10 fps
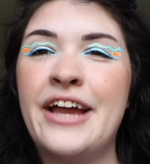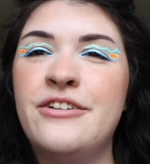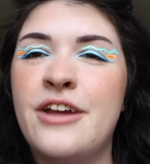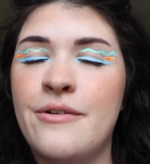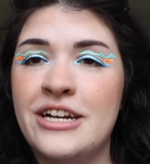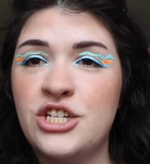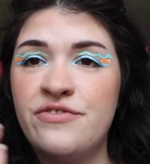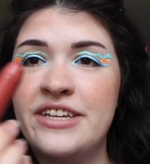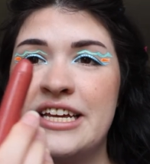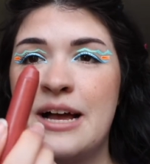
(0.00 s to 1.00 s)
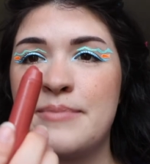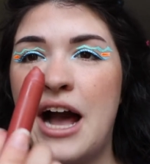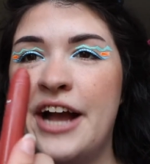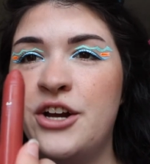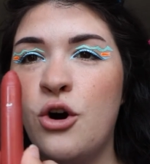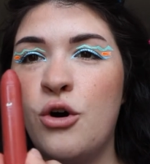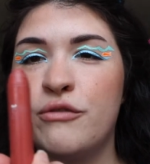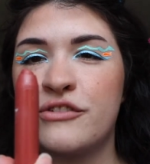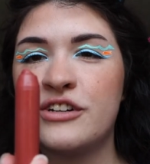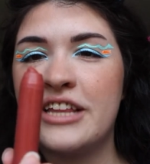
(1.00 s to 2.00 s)
I don't know, I just feel like I'm kind of
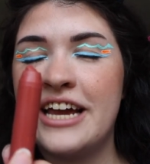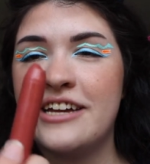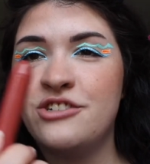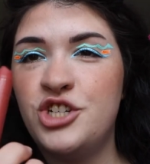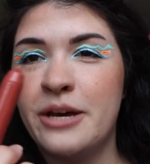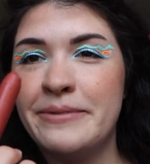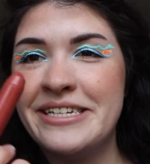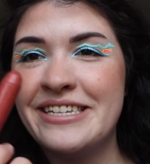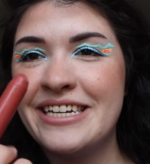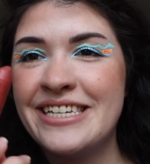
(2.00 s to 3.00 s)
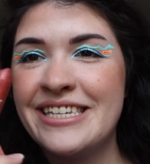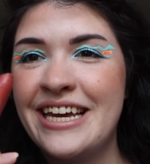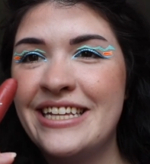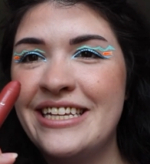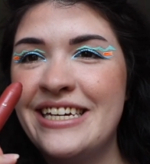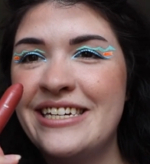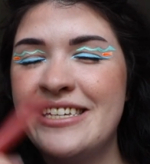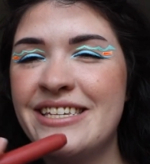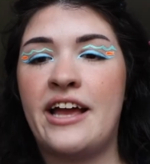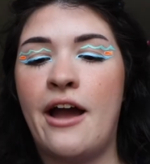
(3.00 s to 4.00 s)
over like chubby sticks like
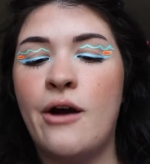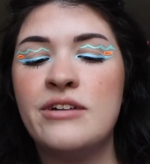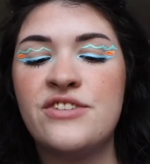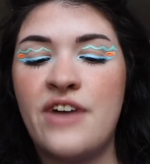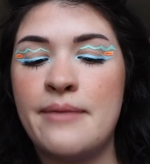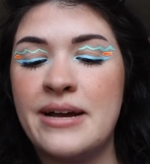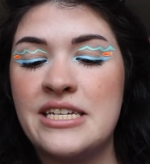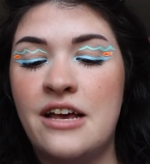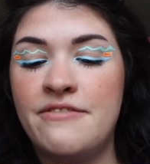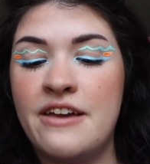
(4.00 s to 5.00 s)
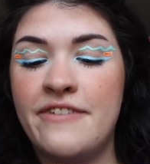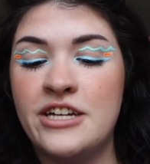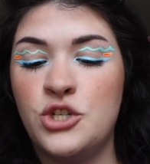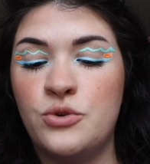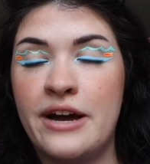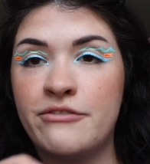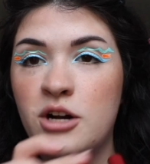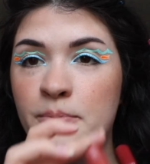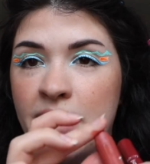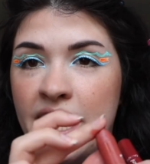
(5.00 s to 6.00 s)
these. Like, I always find myself, if I do
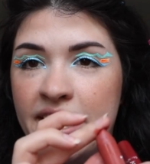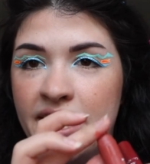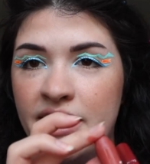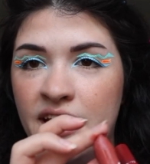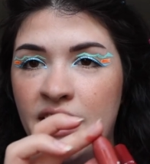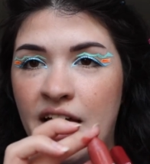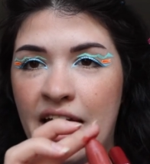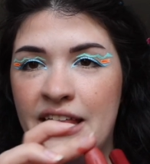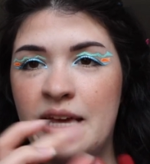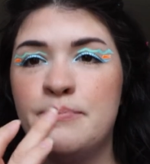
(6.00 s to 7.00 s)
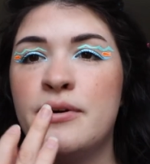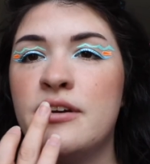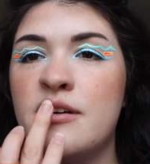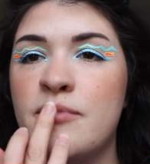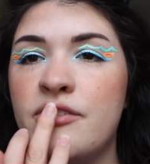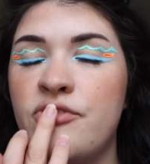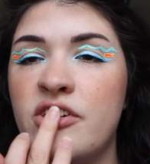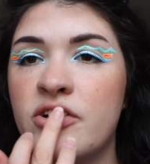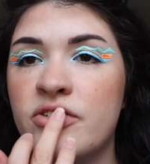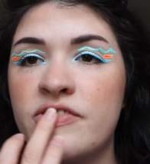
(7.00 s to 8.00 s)
ever apply it, I like put it on my
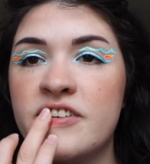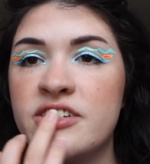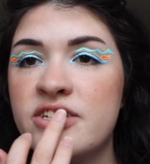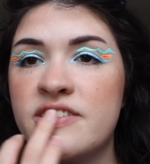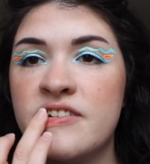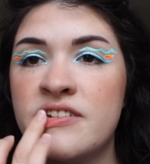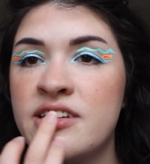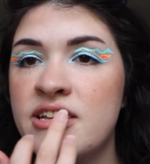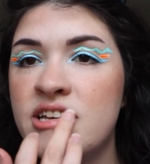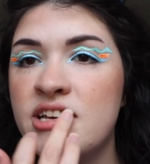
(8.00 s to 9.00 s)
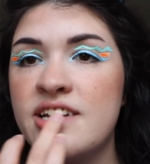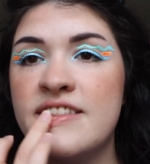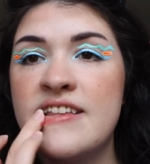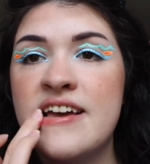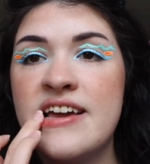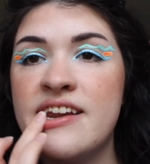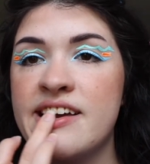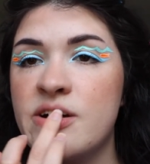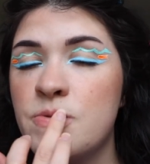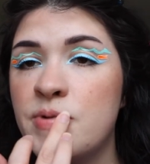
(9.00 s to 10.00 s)
finger first, and then
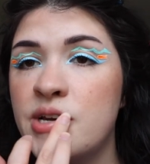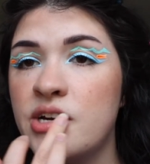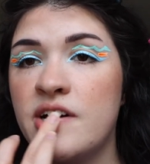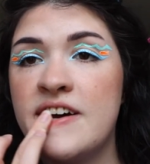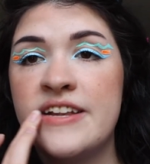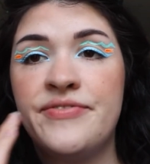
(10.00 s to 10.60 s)
I go put it on.